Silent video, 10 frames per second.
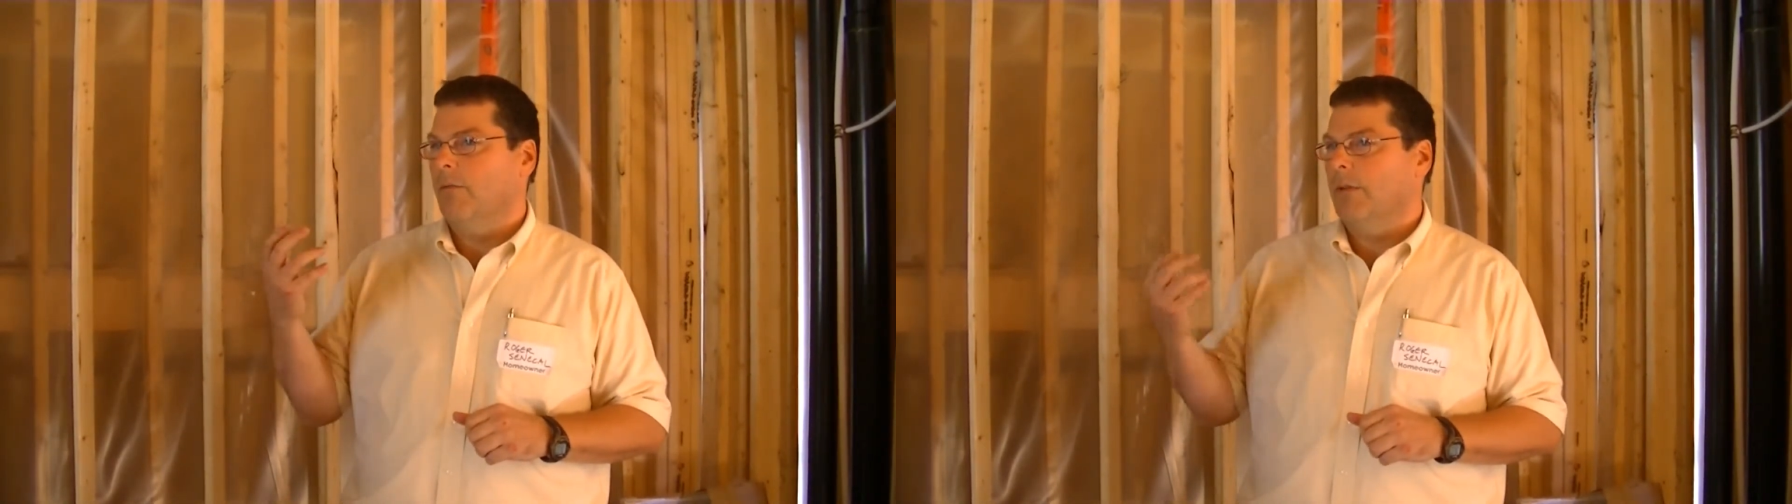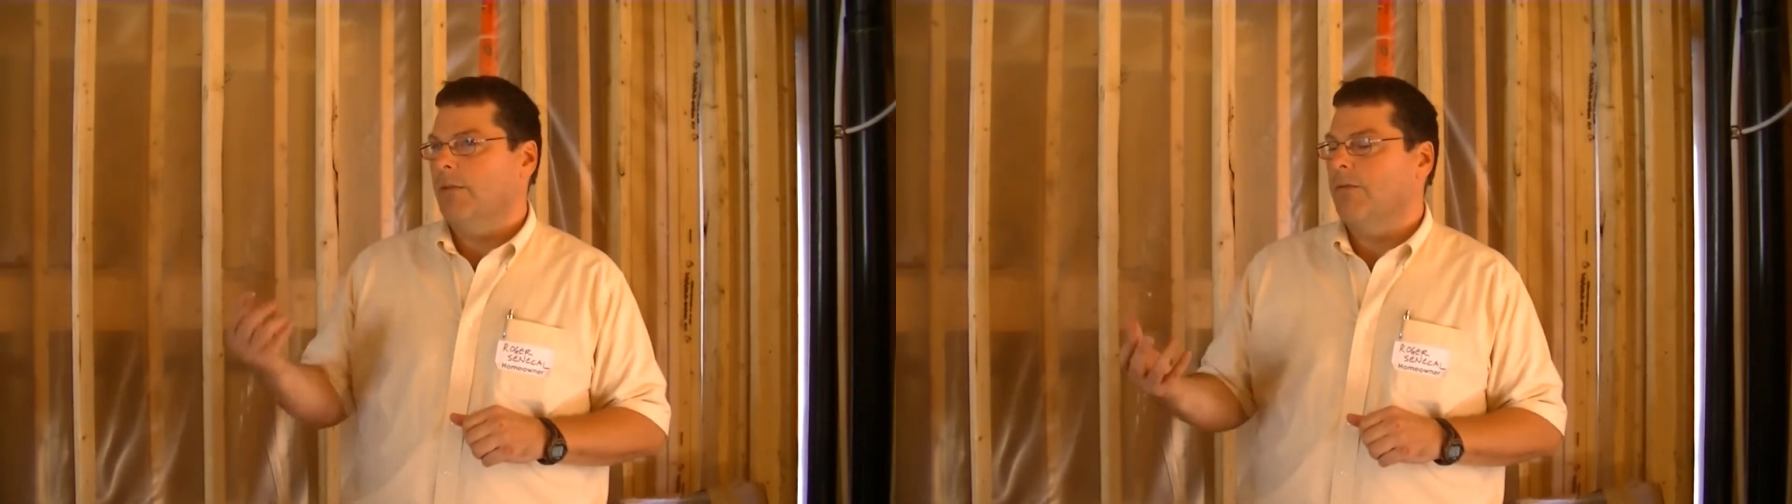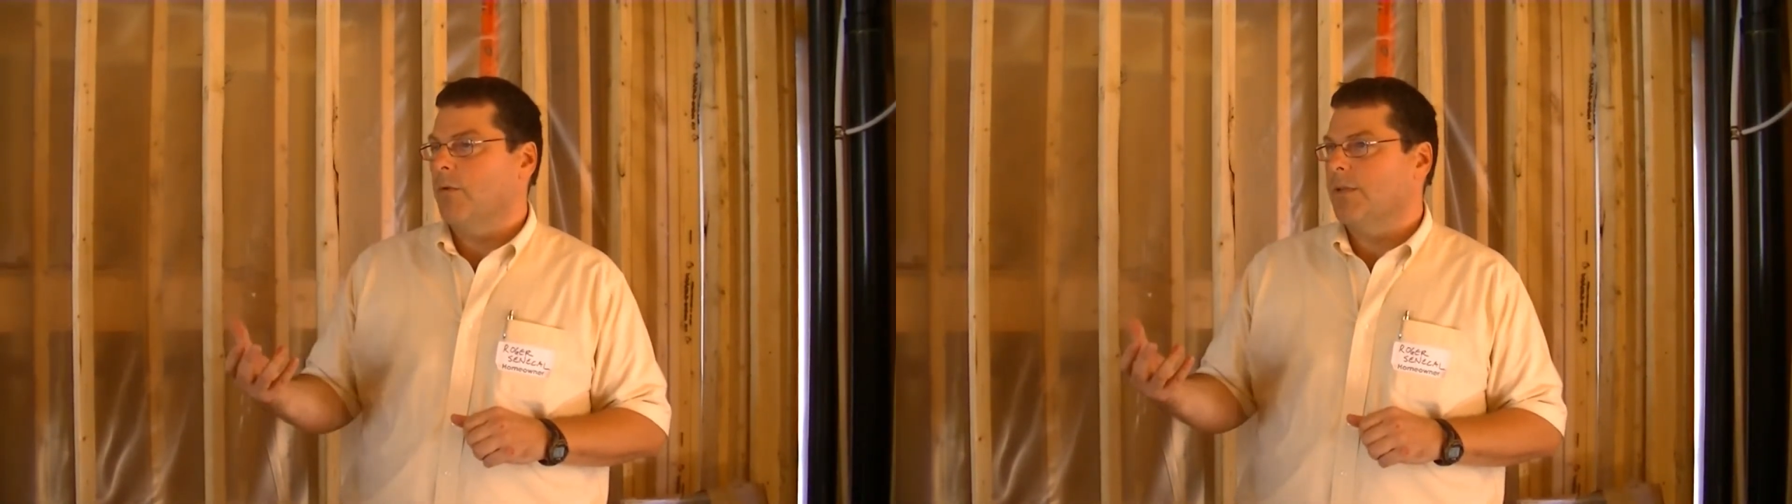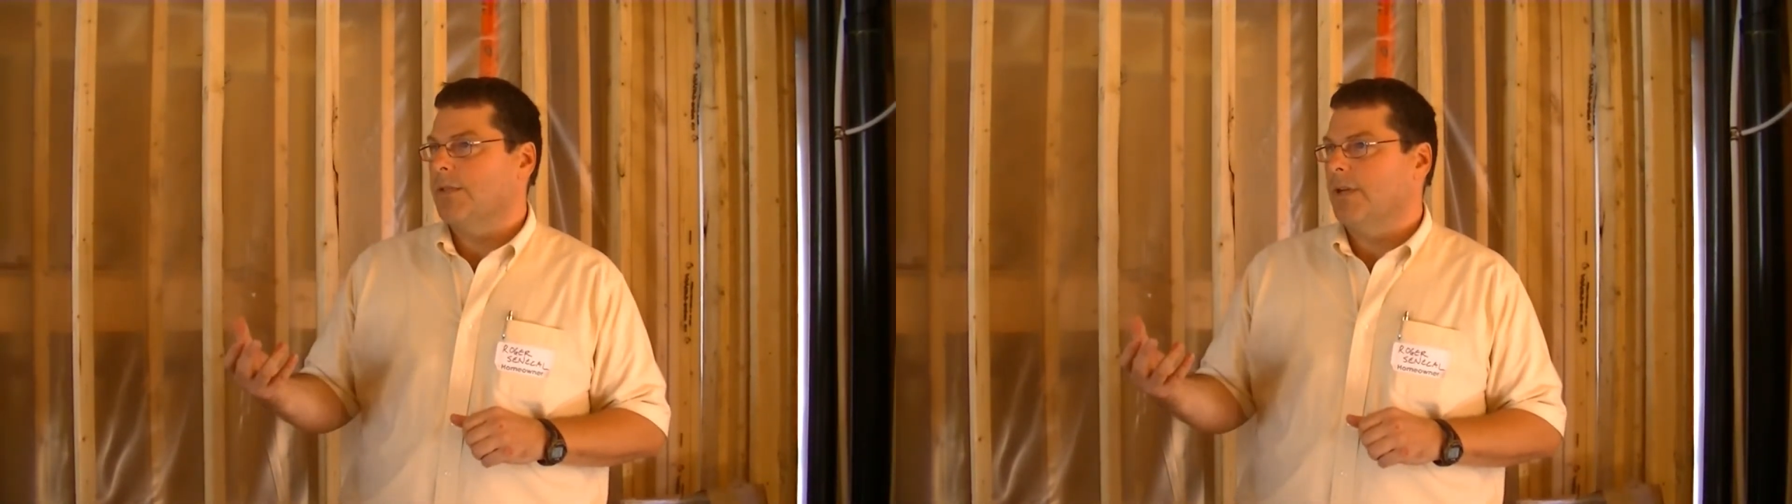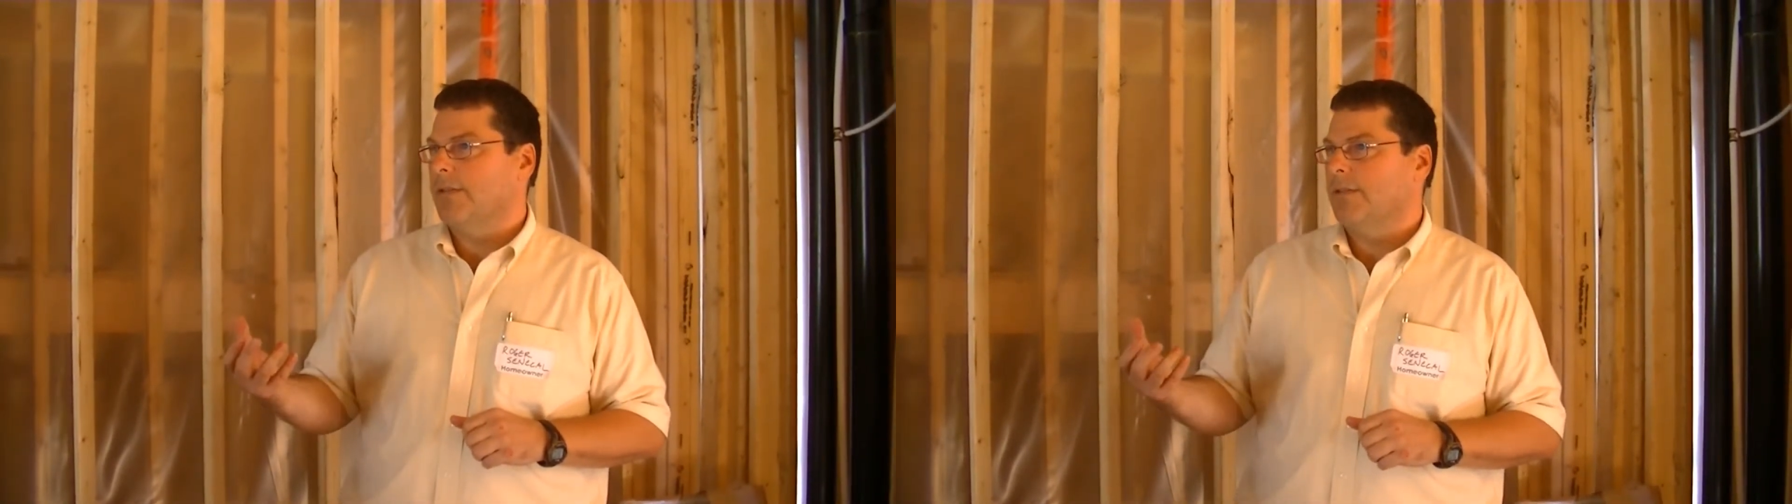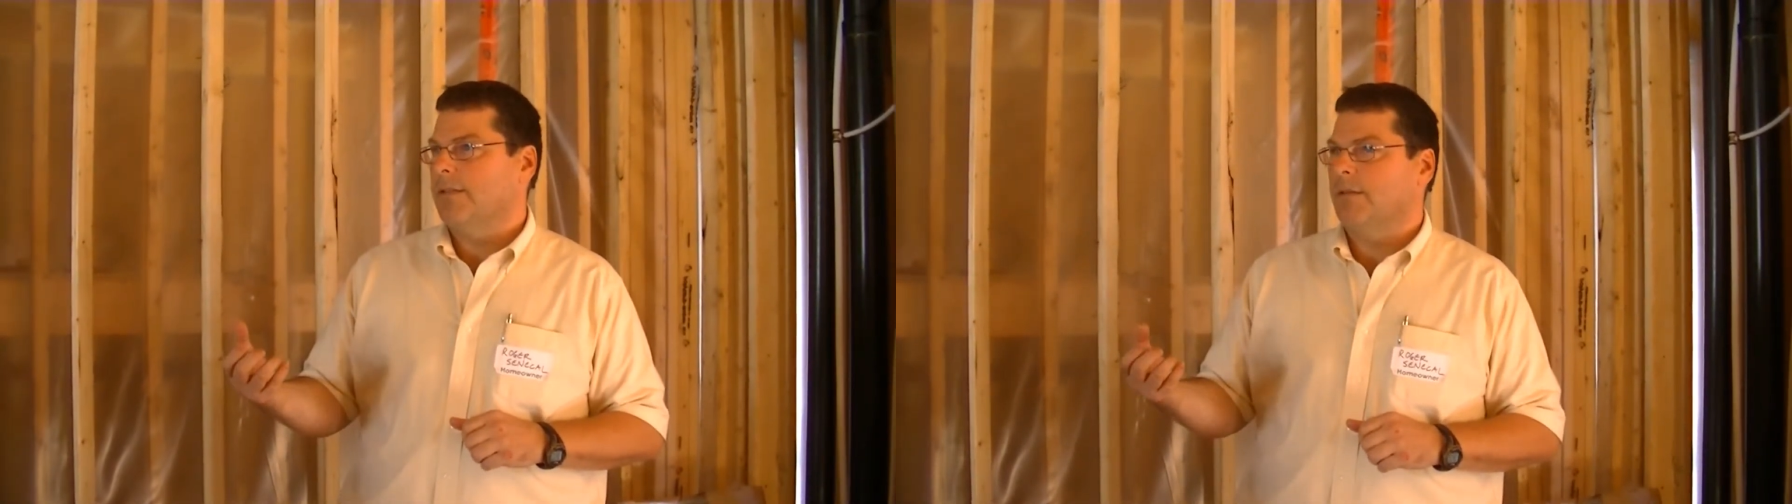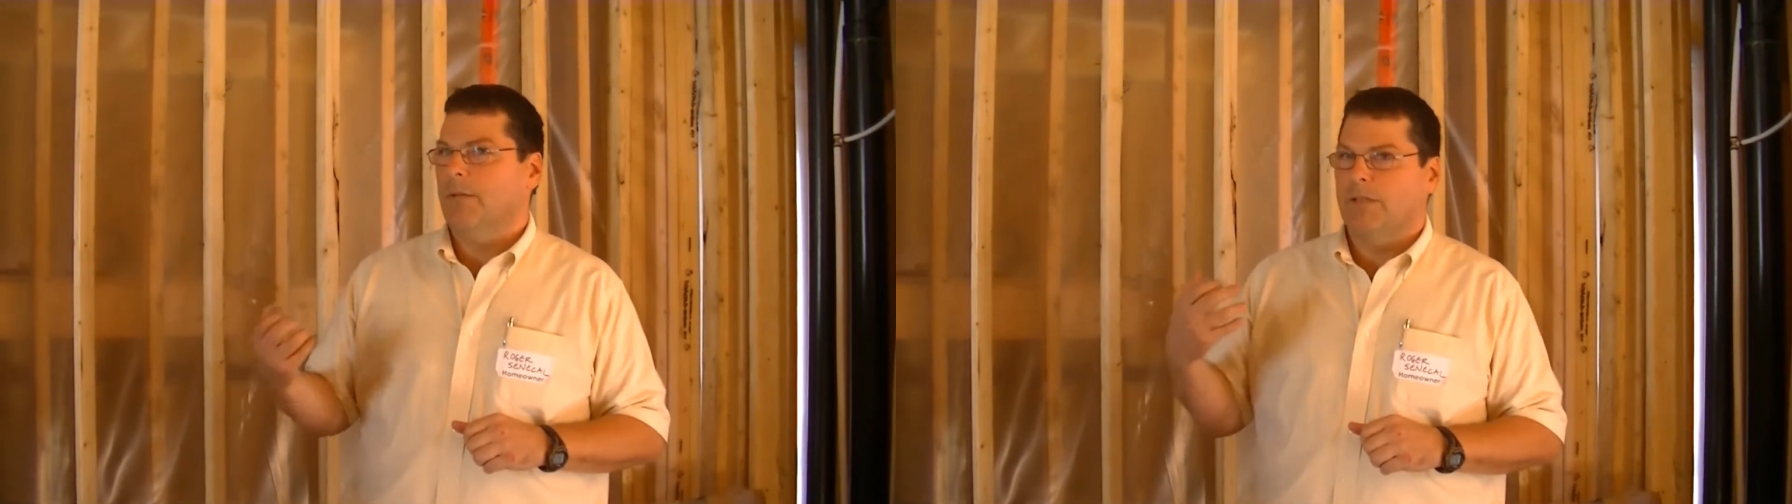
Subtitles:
With a forced air system,